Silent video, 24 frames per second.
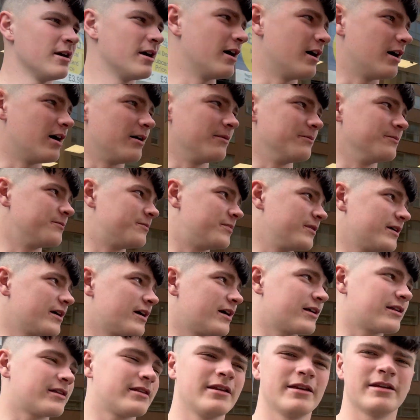Um, but
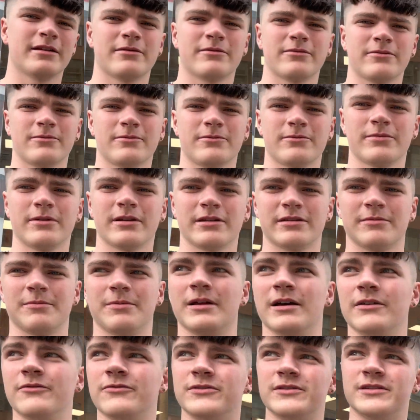yeah, that, that's the
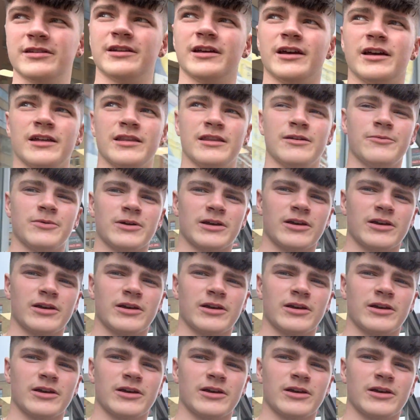plan for today, and then we're